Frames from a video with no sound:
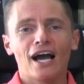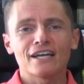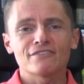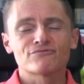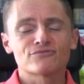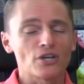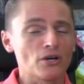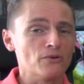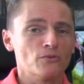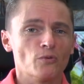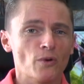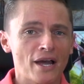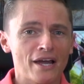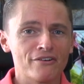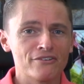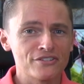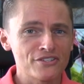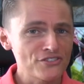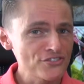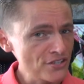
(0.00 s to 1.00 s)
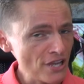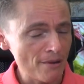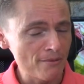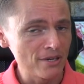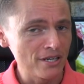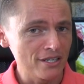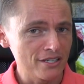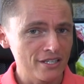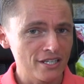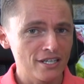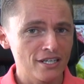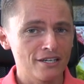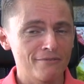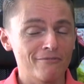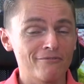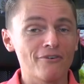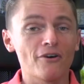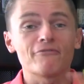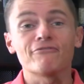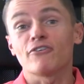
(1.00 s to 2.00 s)
I don't wear in the summer
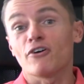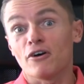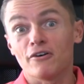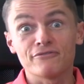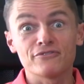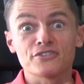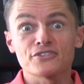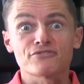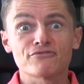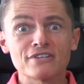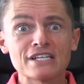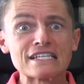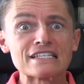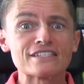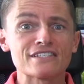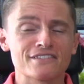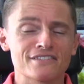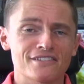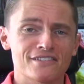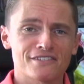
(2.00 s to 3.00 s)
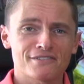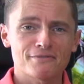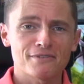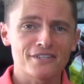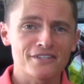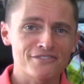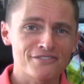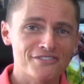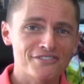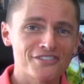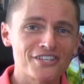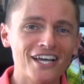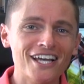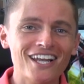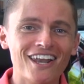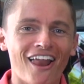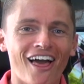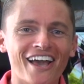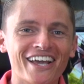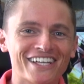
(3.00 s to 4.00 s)
for obvious reasons. It's
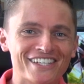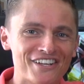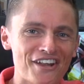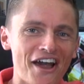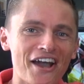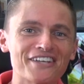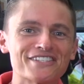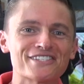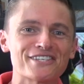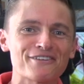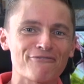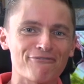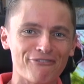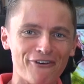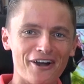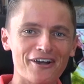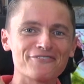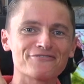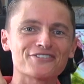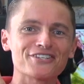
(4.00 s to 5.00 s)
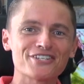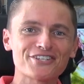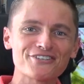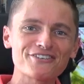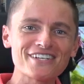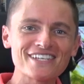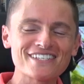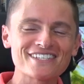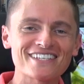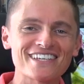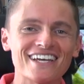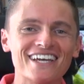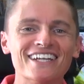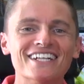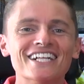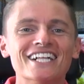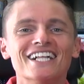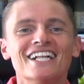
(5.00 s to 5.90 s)
like 95 degrees here.